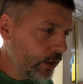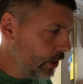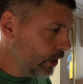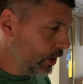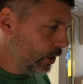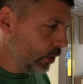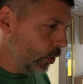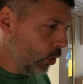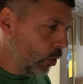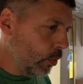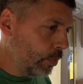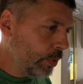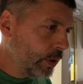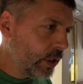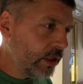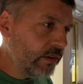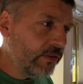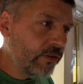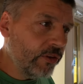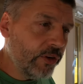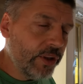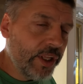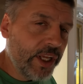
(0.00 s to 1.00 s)
the
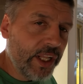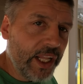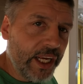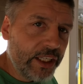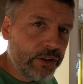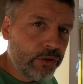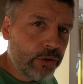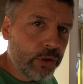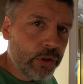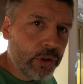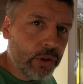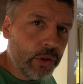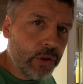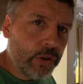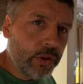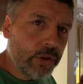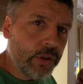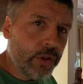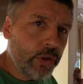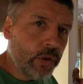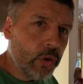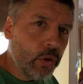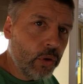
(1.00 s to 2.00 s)
opening for the electrical.
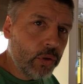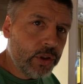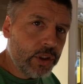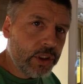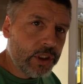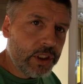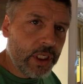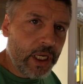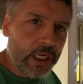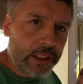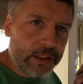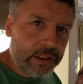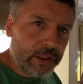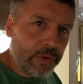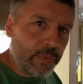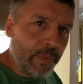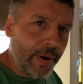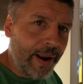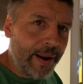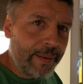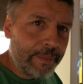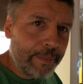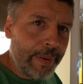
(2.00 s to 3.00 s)
The hoses actually
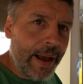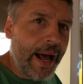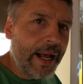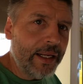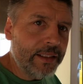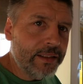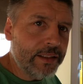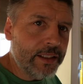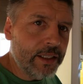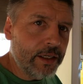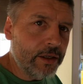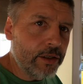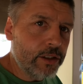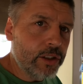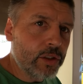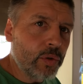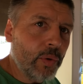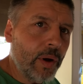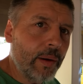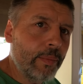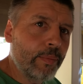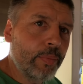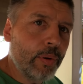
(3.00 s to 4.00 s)
ran past there,
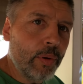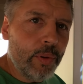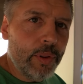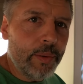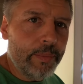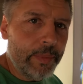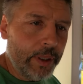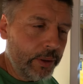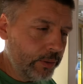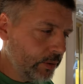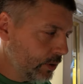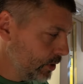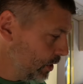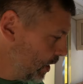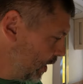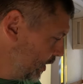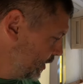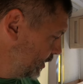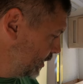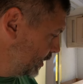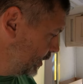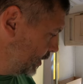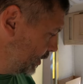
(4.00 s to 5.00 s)
so I pulled them
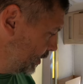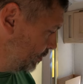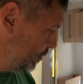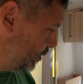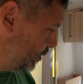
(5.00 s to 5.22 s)
outside to get